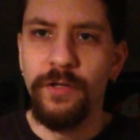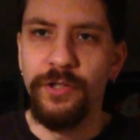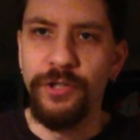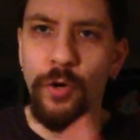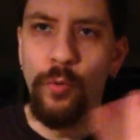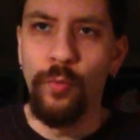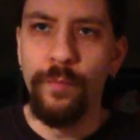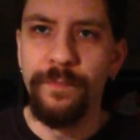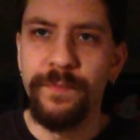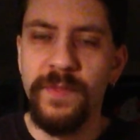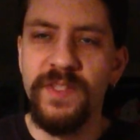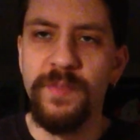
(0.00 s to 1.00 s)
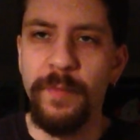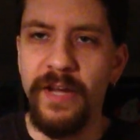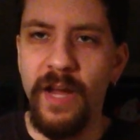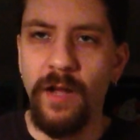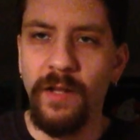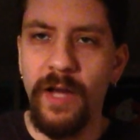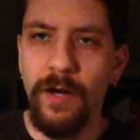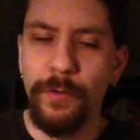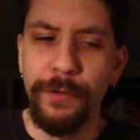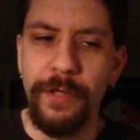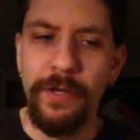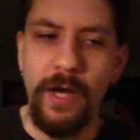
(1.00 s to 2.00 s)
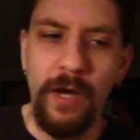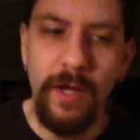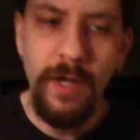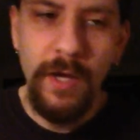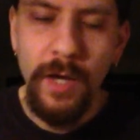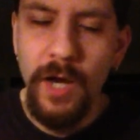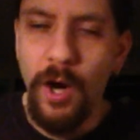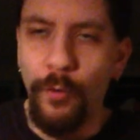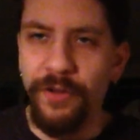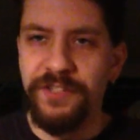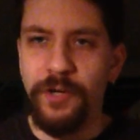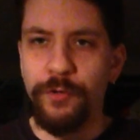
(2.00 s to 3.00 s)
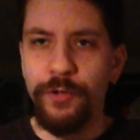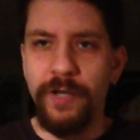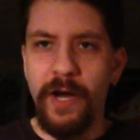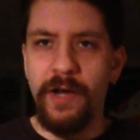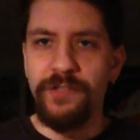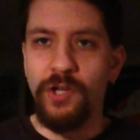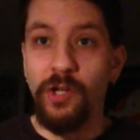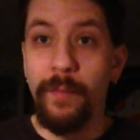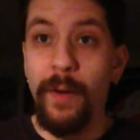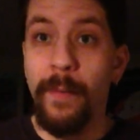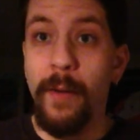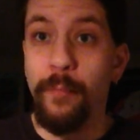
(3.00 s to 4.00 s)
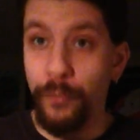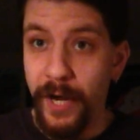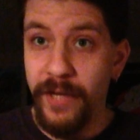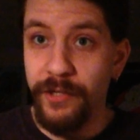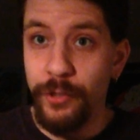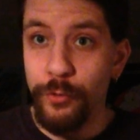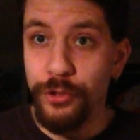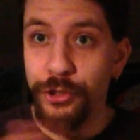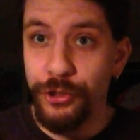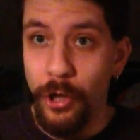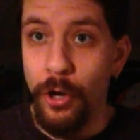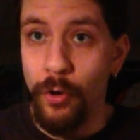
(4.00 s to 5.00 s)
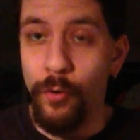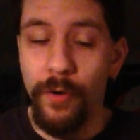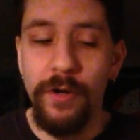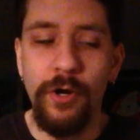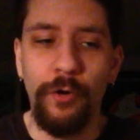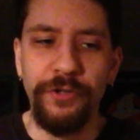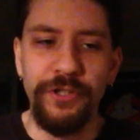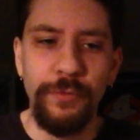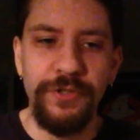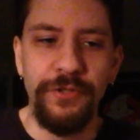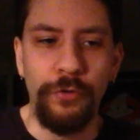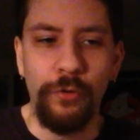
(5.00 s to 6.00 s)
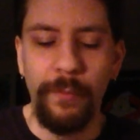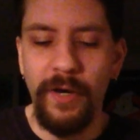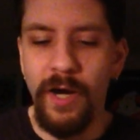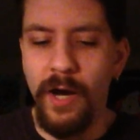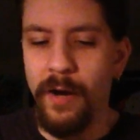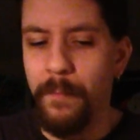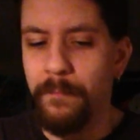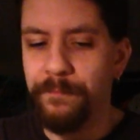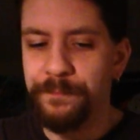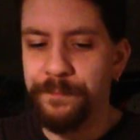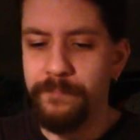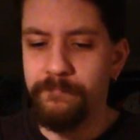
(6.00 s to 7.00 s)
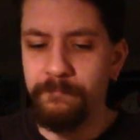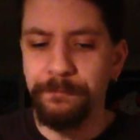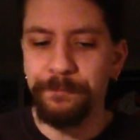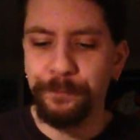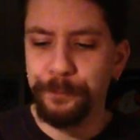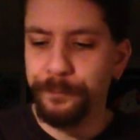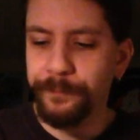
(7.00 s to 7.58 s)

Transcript: Yo, it's me, Hellhound, and uh, I want to tell you guys all about my brand new show on YouTube. Um,